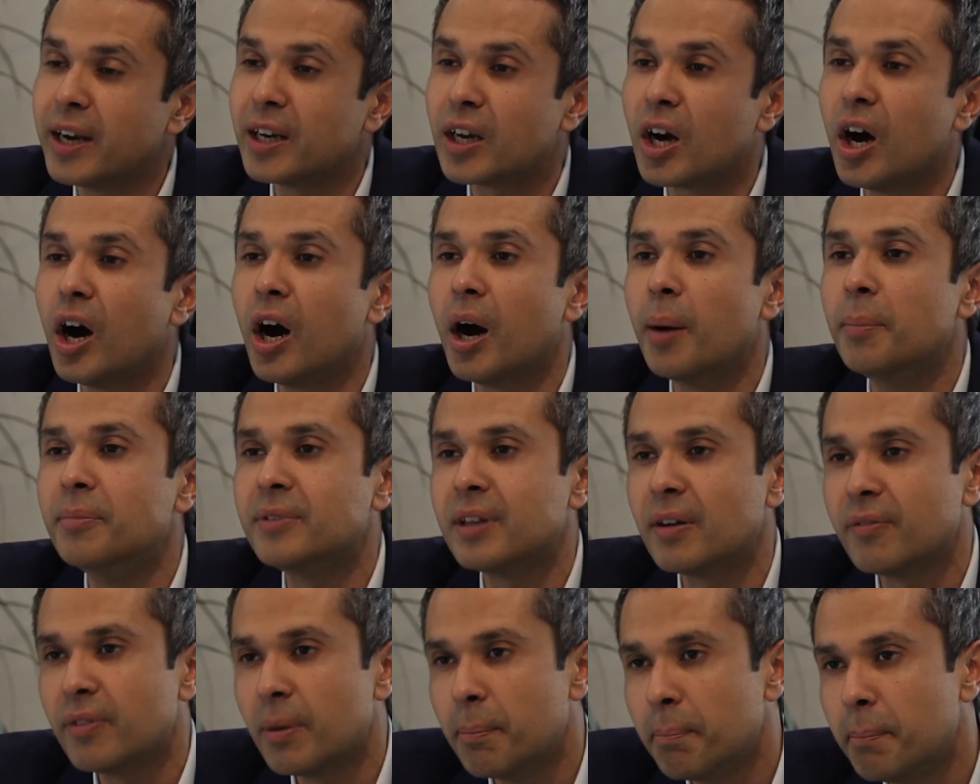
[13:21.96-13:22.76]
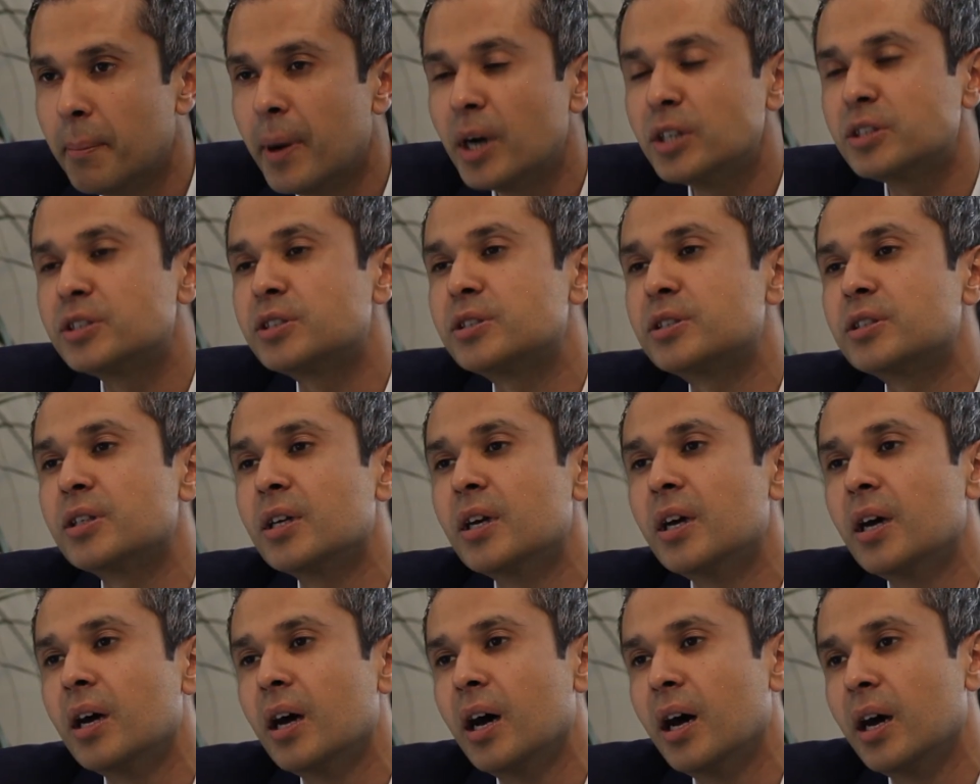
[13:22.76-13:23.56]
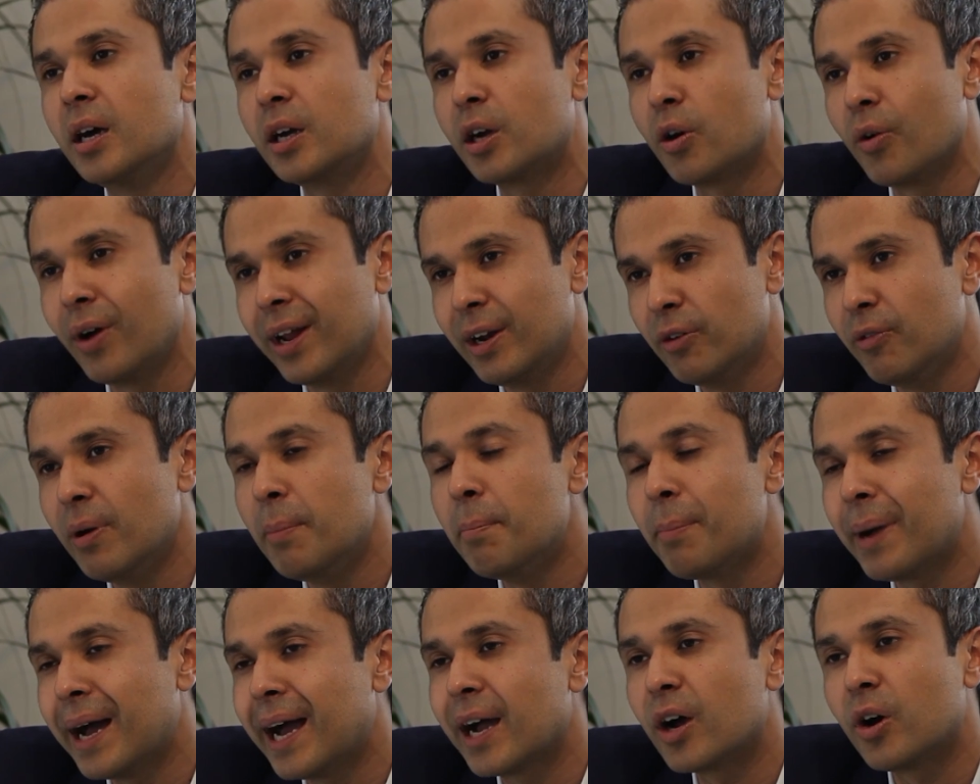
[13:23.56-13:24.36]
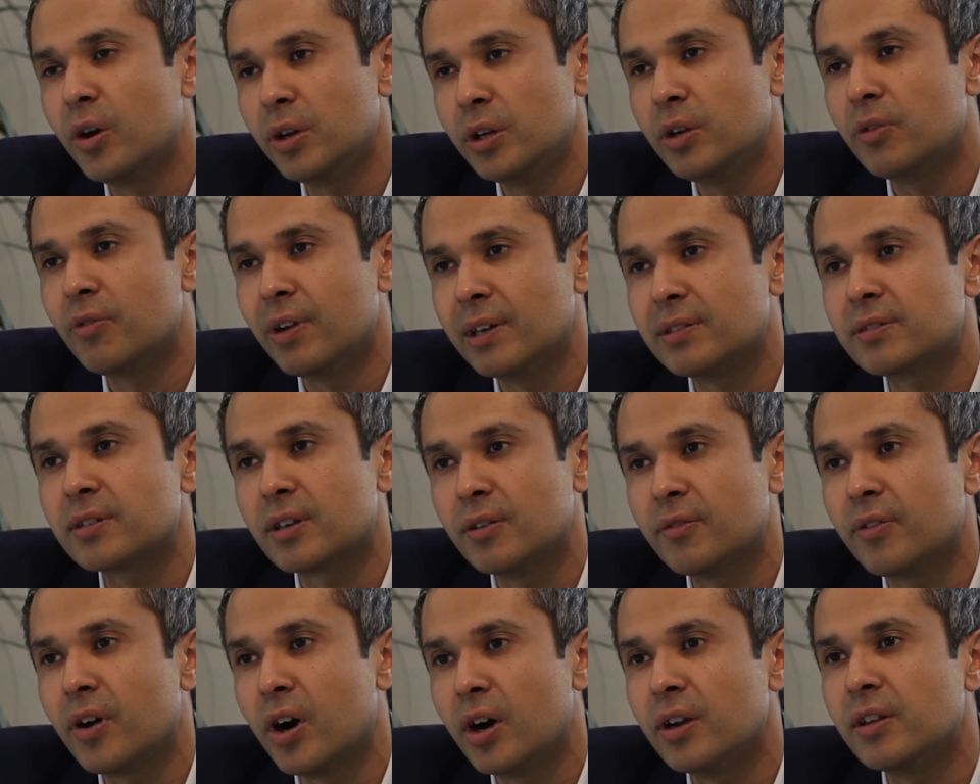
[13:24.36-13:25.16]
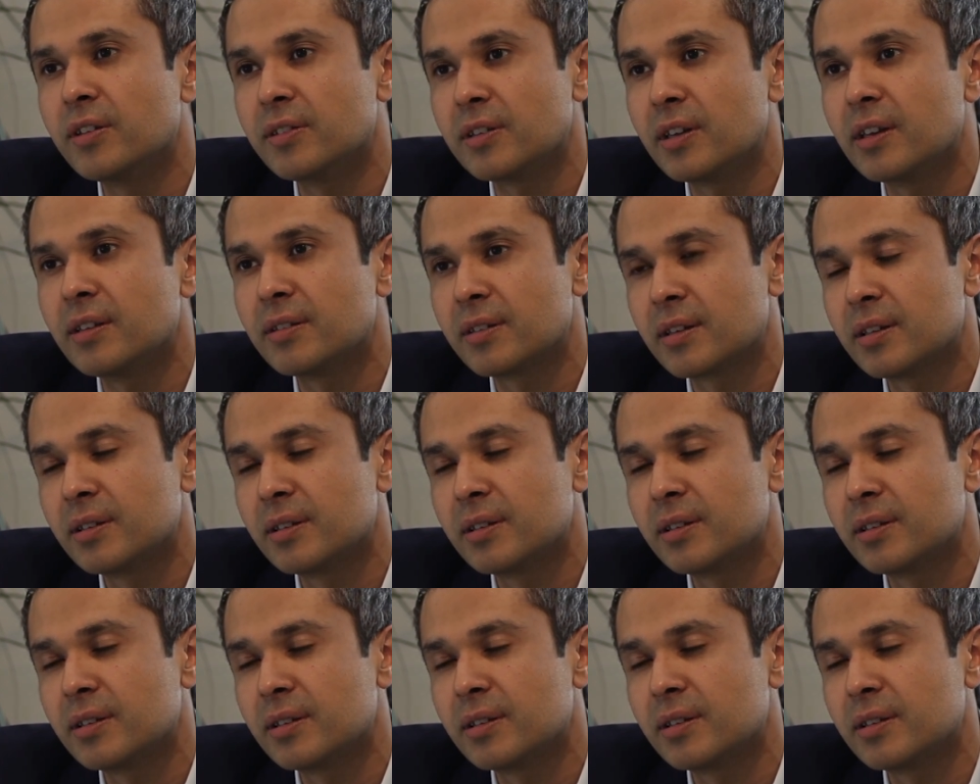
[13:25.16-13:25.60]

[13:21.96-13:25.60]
carbs have a much greater impact on your risk of heart disease.